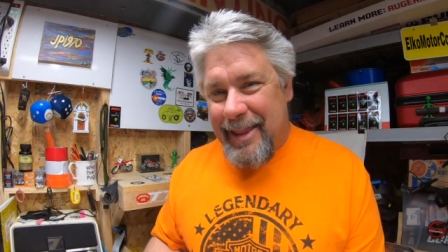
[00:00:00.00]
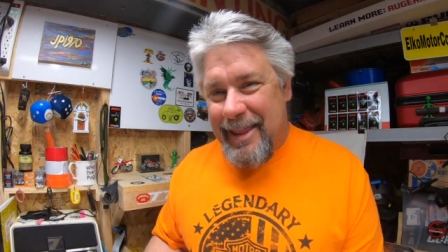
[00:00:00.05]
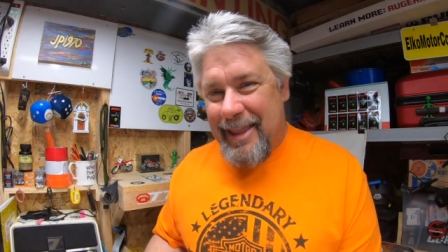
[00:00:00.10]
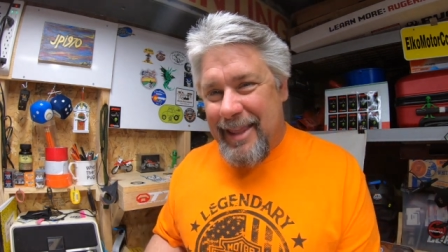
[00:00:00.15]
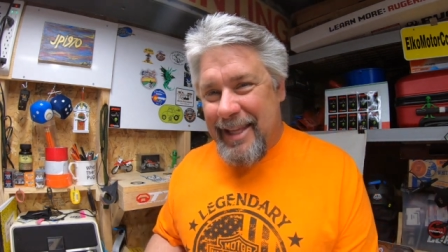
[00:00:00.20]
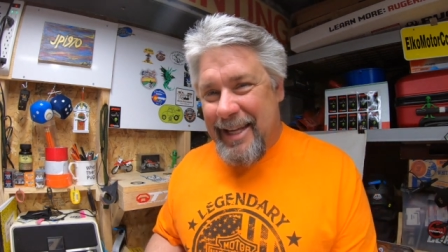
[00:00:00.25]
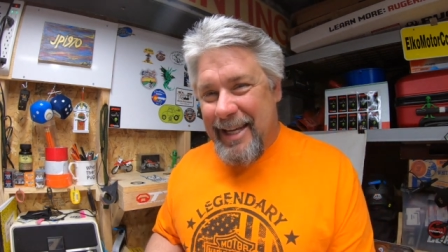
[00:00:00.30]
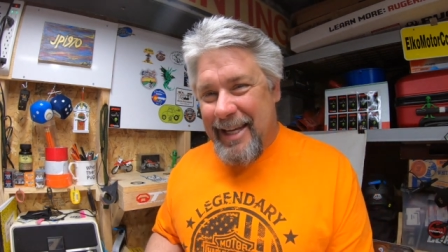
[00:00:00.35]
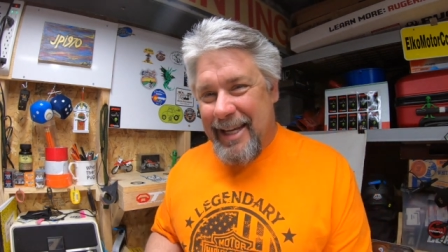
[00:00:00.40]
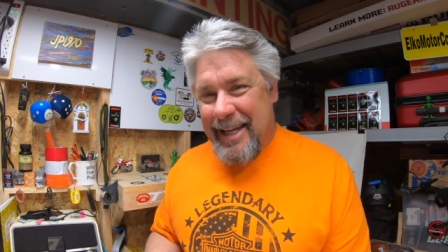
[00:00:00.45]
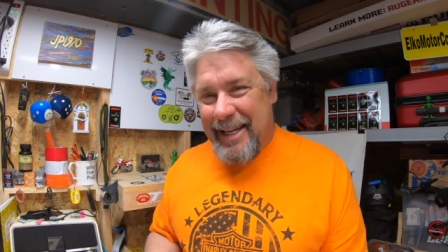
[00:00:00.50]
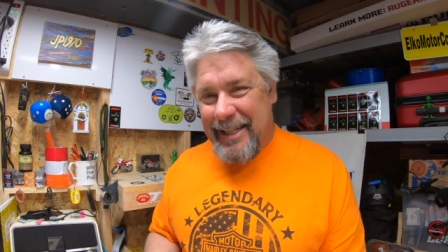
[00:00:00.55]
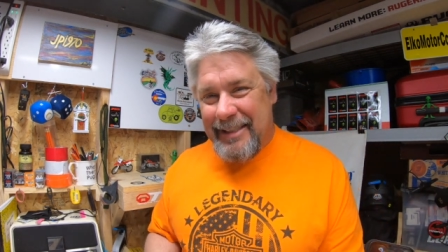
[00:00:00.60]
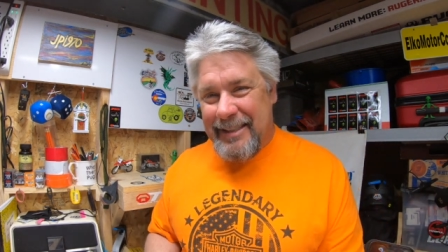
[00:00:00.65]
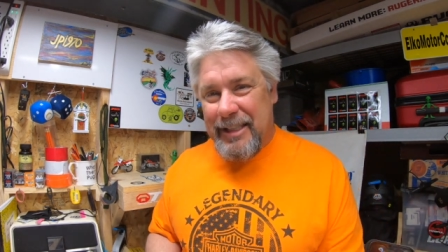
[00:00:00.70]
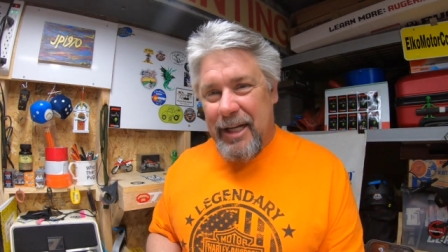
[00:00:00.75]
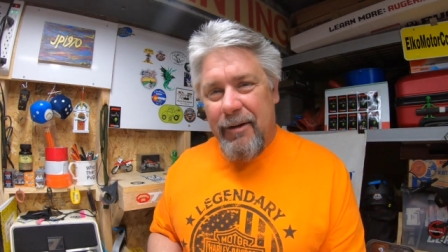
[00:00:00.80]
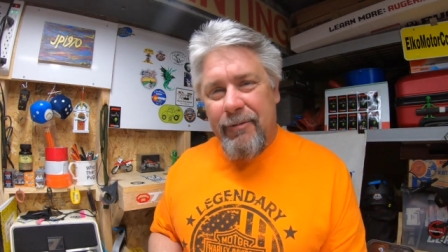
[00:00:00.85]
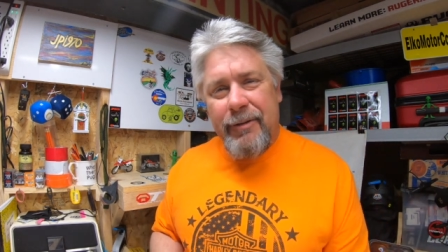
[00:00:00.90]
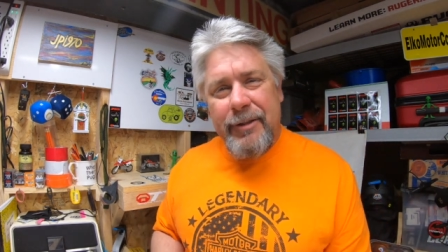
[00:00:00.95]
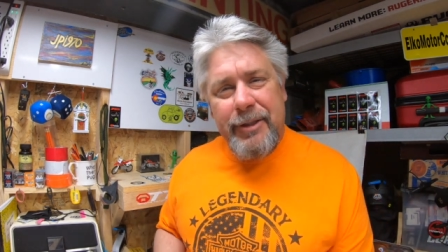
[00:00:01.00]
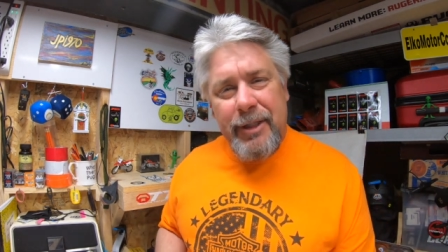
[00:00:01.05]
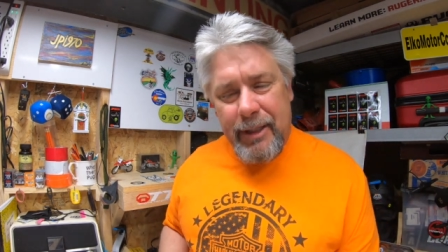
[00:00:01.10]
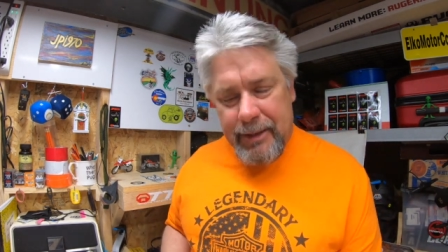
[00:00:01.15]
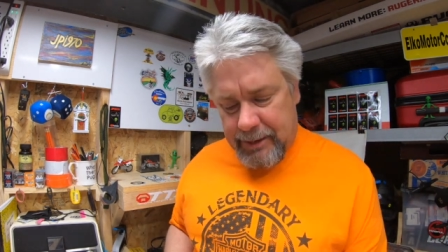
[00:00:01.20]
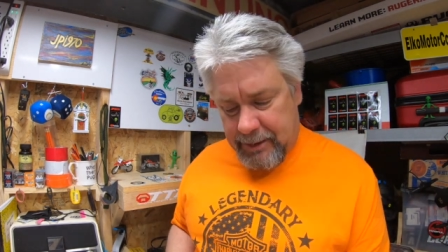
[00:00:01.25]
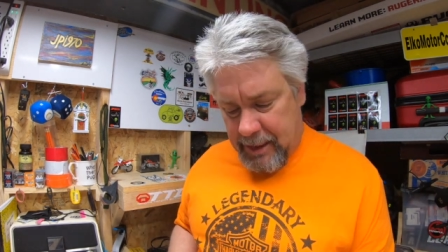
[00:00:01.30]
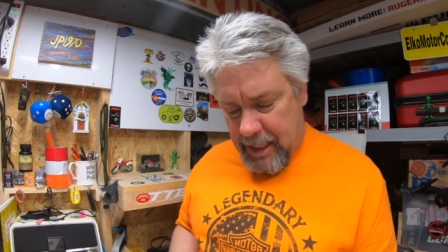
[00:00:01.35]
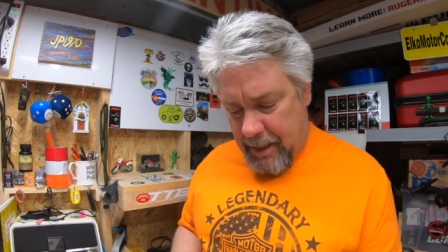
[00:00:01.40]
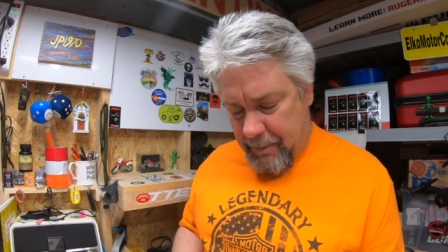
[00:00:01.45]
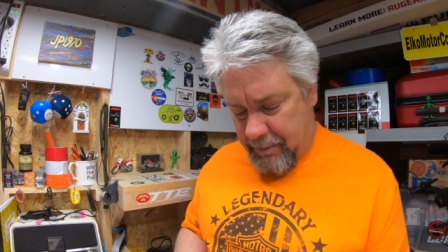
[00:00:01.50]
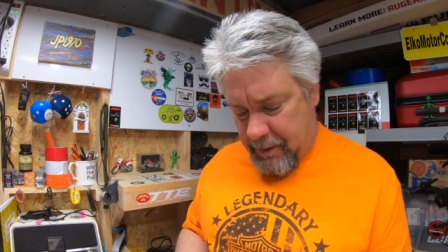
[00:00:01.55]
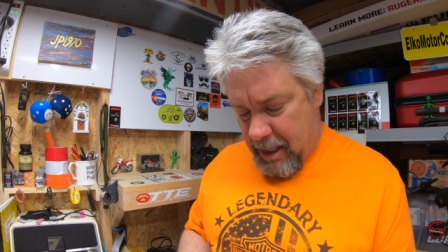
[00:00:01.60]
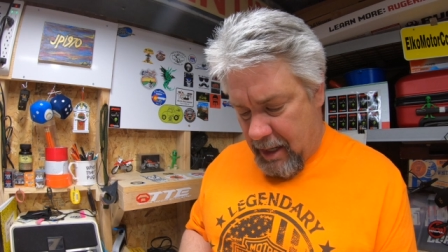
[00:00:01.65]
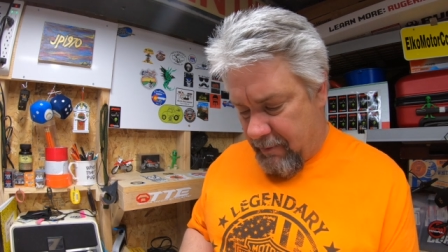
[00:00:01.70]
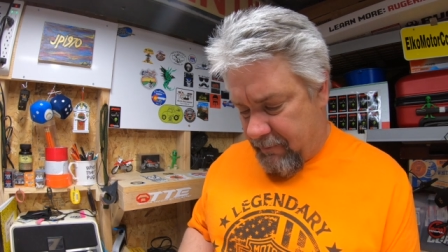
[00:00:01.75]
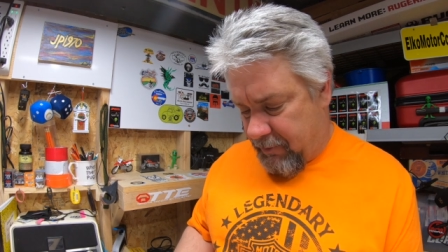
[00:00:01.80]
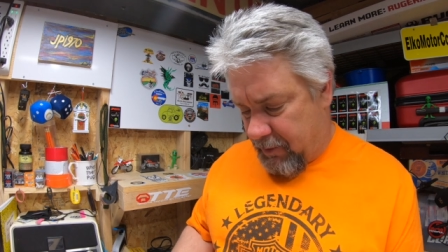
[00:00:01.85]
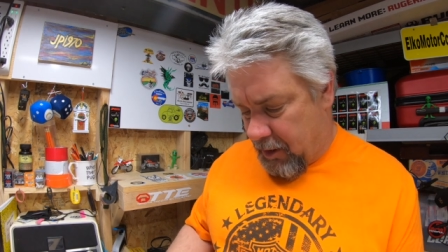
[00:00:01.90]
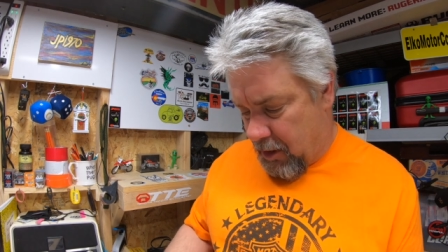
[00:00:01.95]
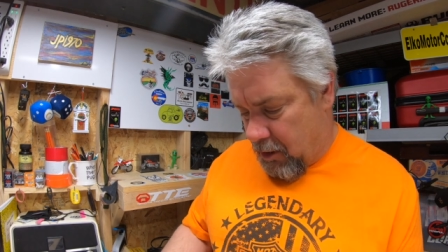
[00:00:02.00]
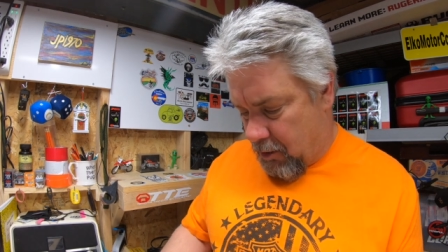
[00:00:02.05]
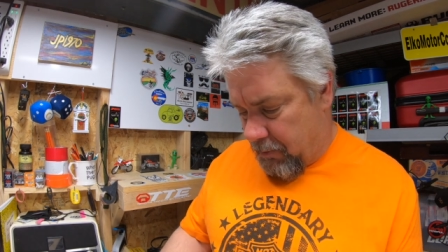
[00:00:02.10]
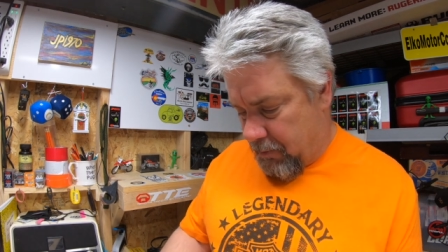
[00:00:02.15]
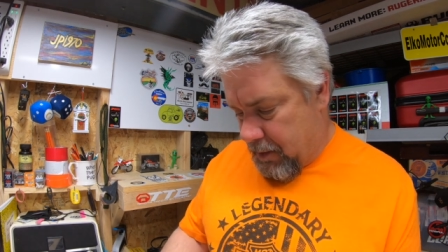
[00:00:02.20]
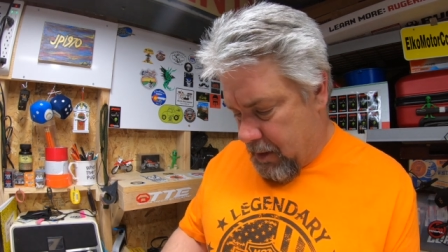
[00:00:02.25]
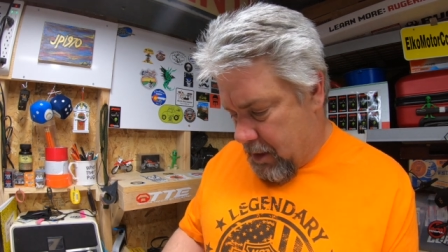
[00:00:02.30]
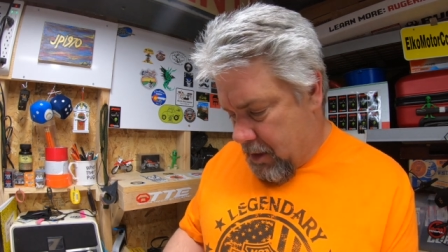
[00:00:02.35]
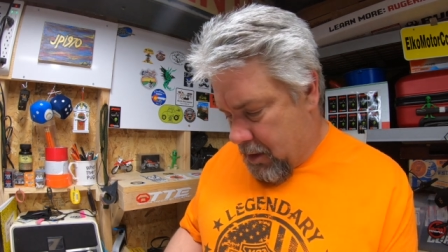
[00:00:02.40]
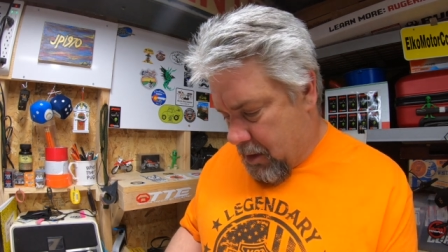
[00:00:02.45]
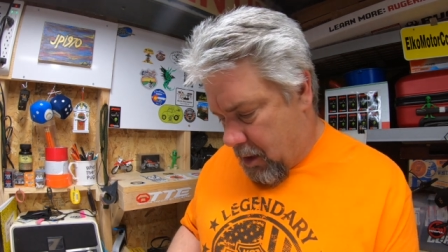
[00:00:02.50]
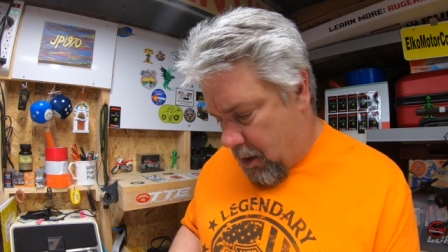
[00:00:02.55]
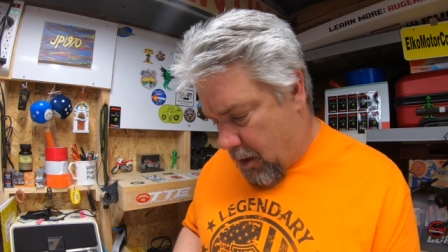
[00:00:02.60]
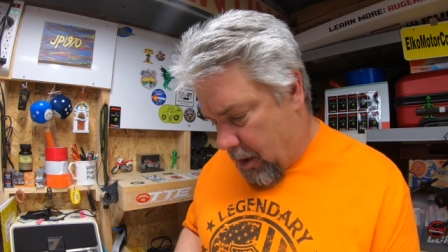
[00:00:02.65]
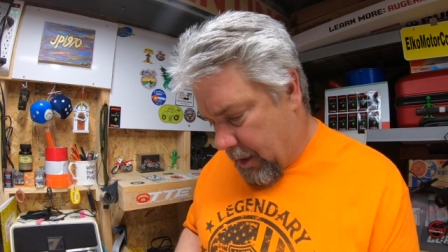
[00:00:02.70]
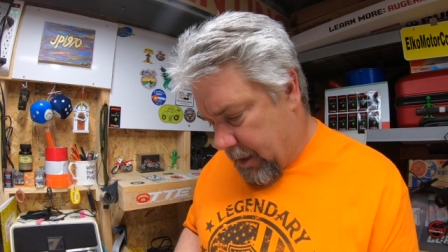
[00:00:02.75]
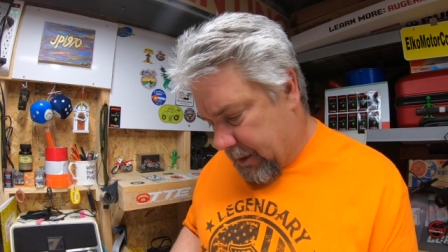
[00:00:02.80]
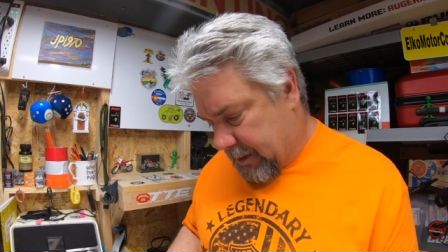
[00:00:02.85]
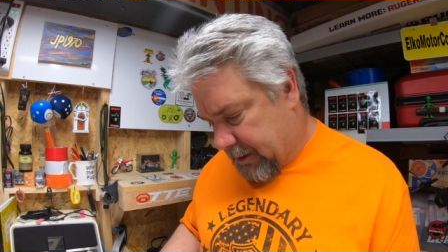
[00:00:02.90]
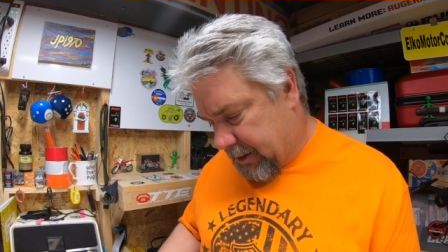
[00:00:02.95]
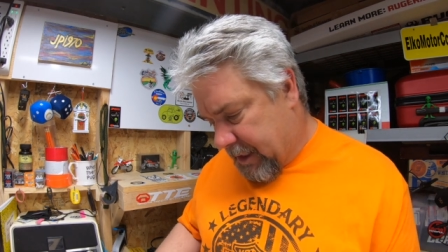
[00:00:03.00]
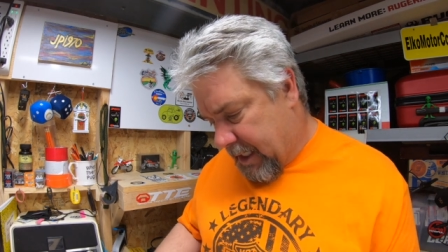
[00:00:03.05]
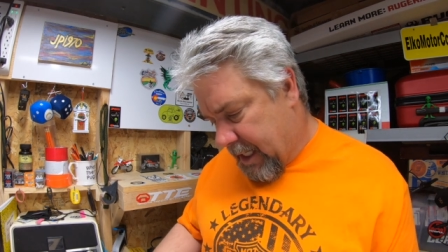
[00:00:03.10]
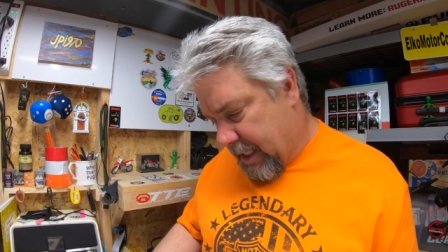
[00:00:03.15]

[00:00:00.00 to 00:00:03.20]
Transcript: the uh, self-addressed stamped envelope. All right, let's see.